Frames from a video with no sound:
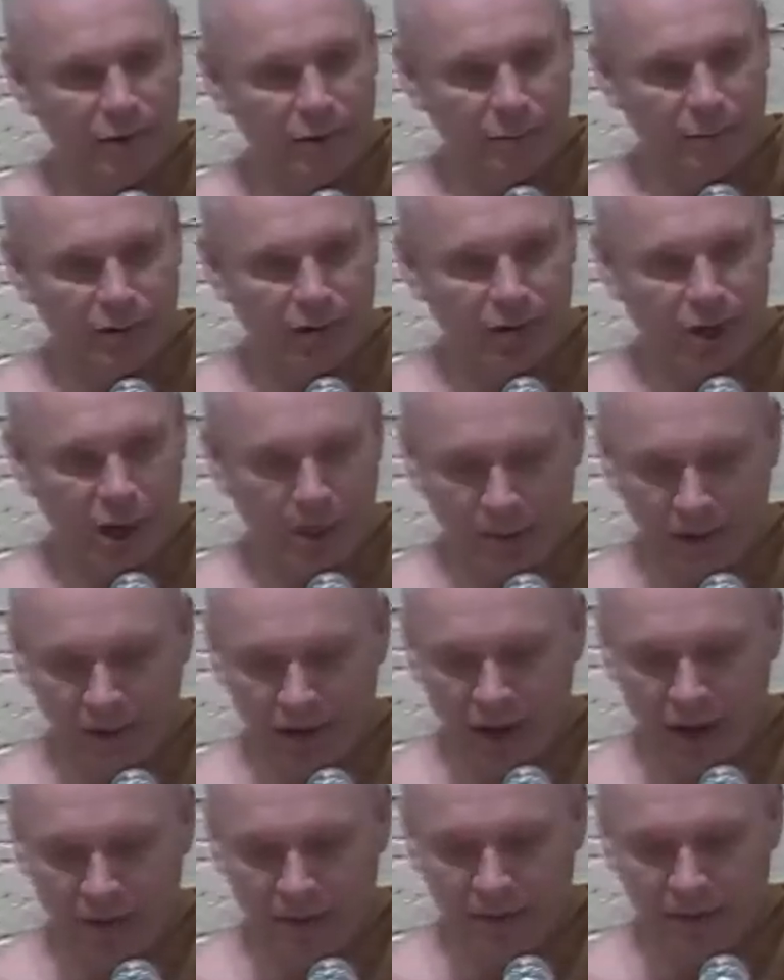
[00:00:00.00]
you become
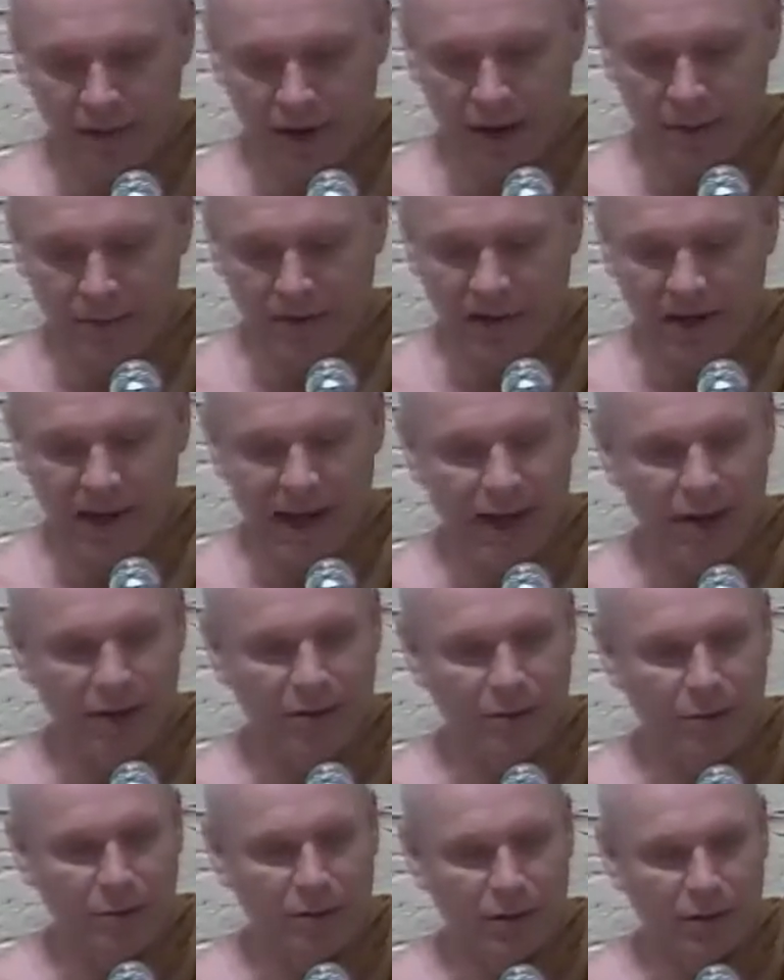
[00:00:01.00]
calmer
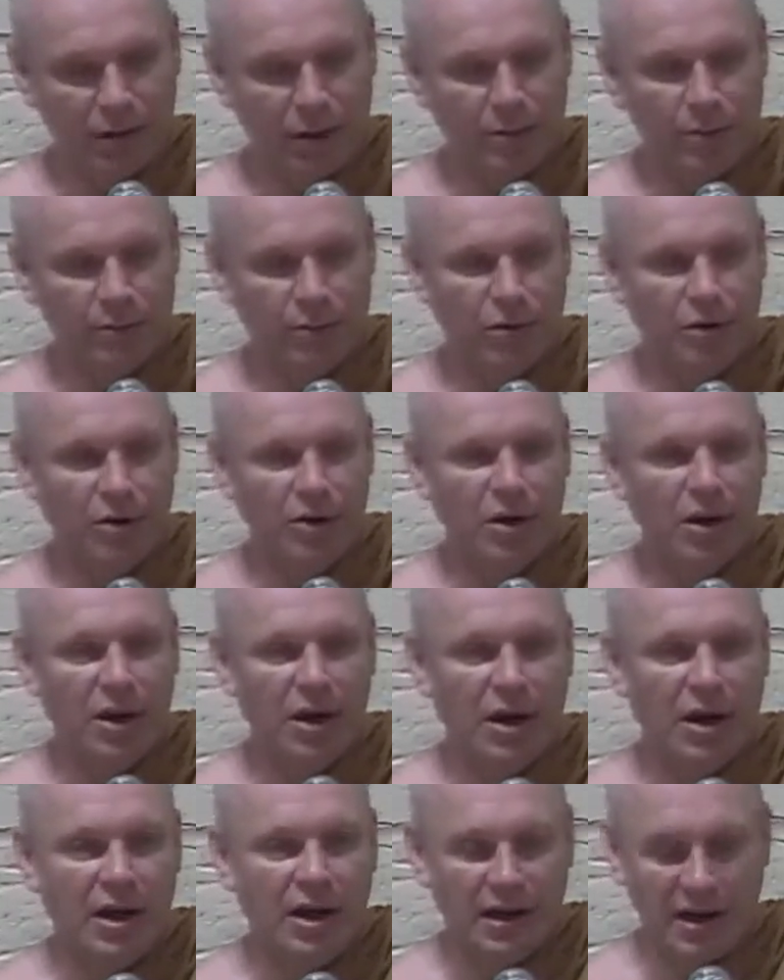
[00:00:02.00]
down, you become more
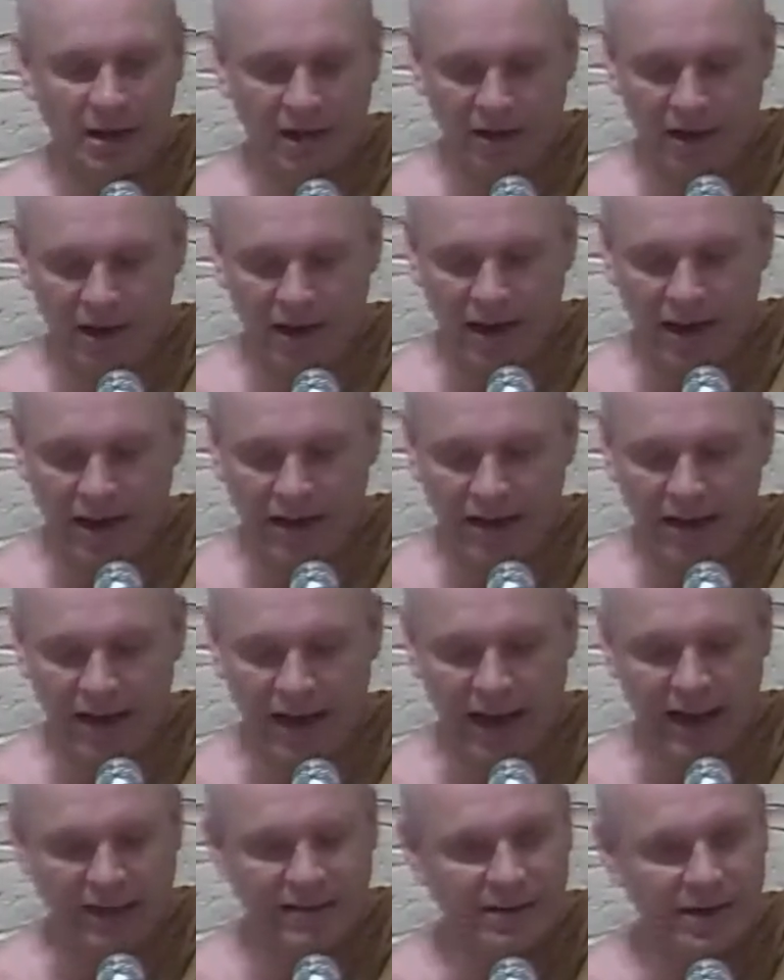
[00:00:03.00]
kind, and
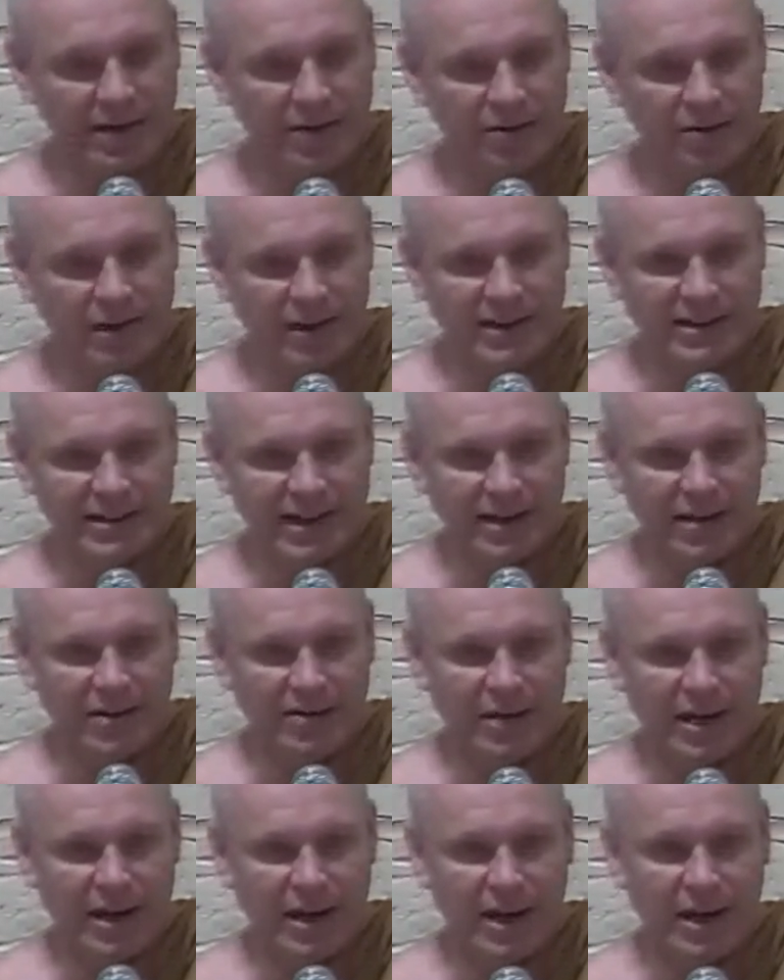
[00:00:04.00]

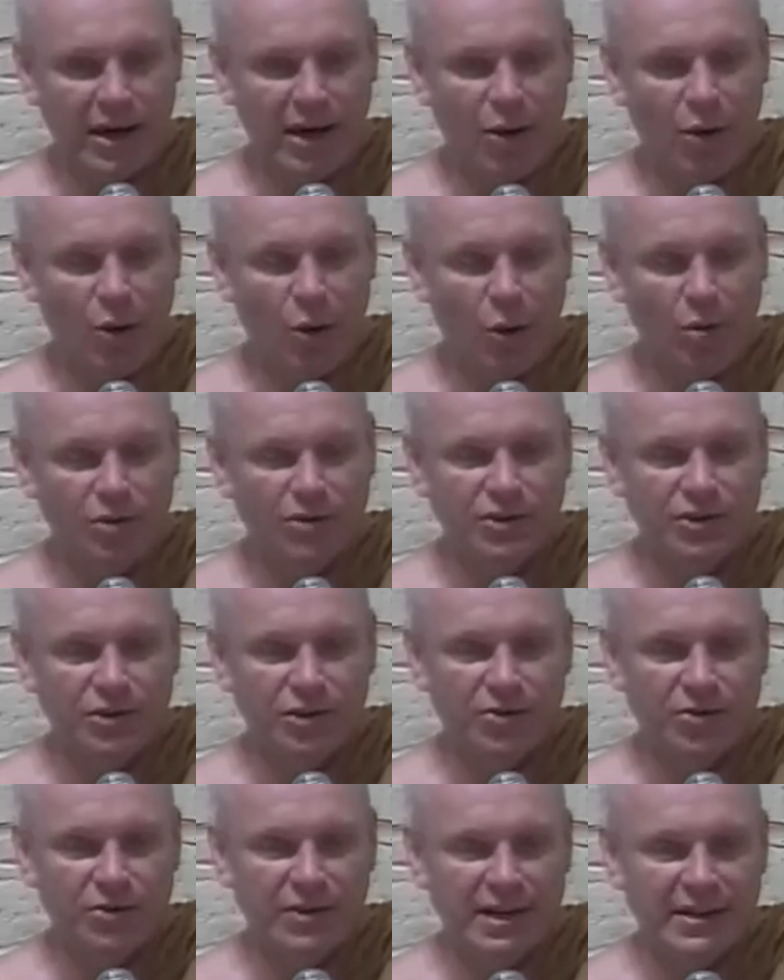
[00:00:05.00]
etc., also
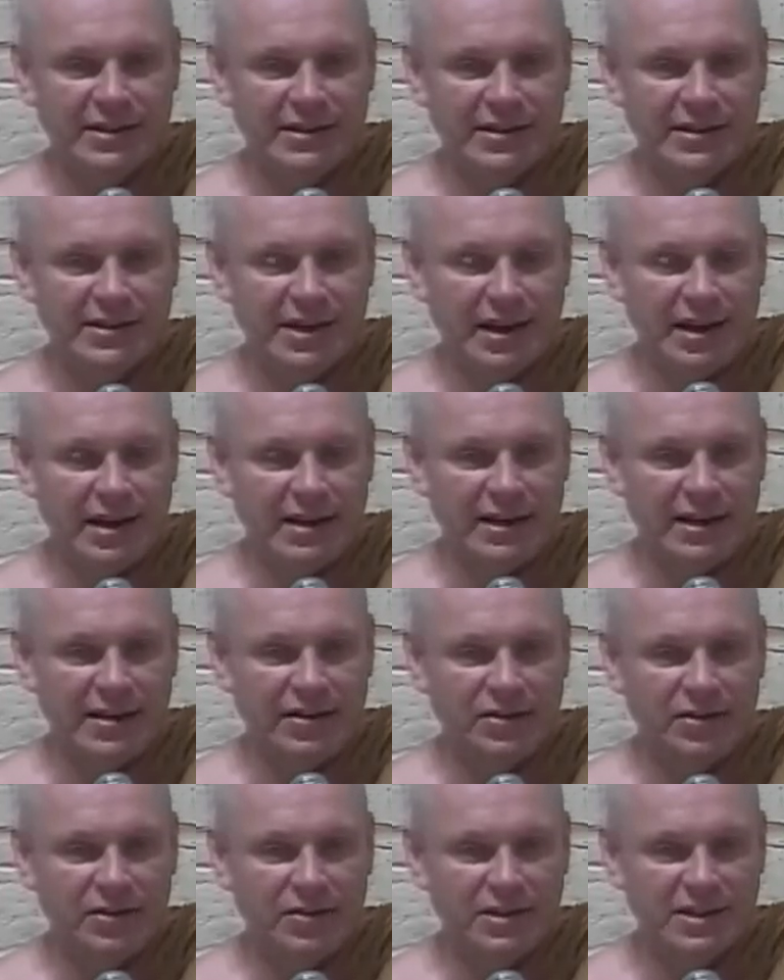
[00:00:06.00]
your insight
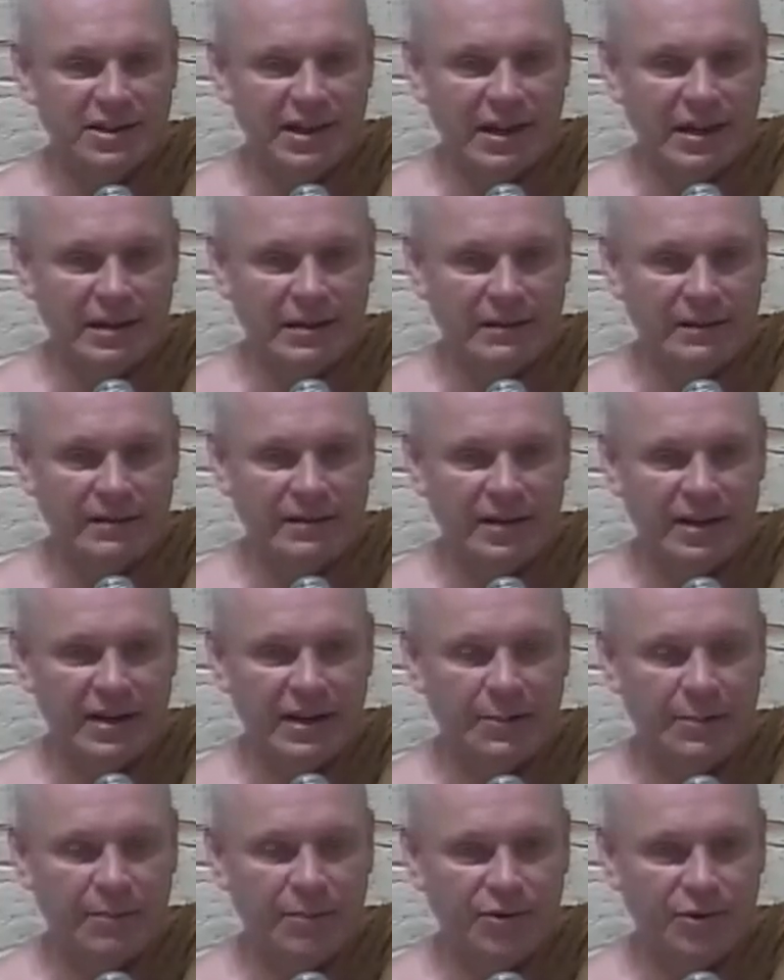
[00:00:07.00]
into yourself
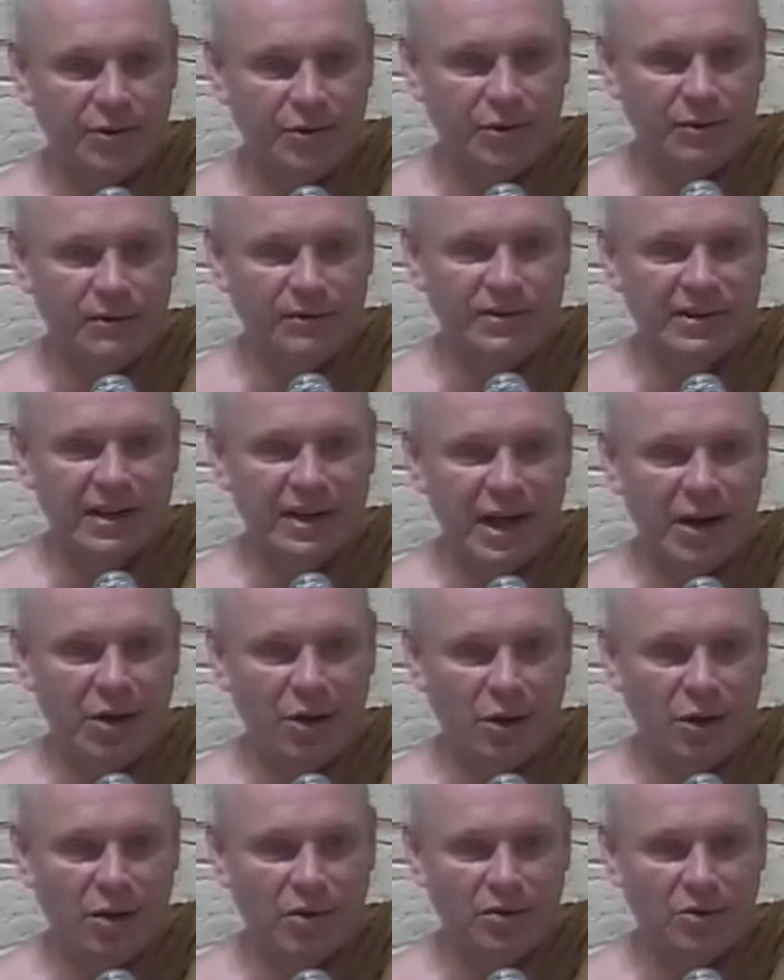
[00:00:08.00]
improves
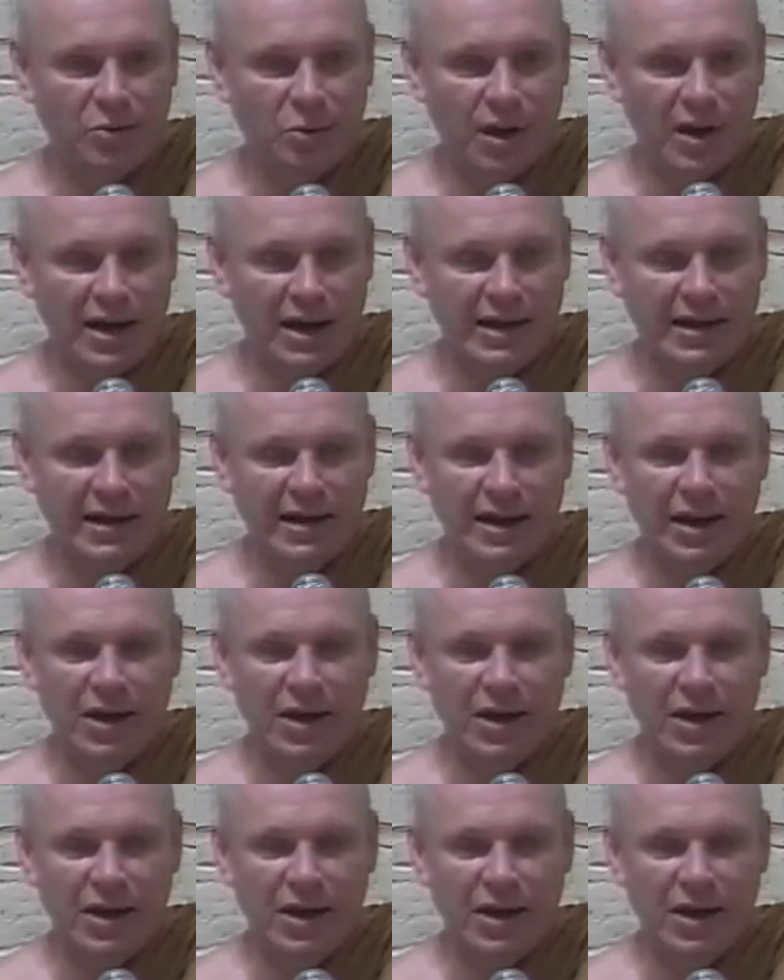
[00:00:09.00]
along the way.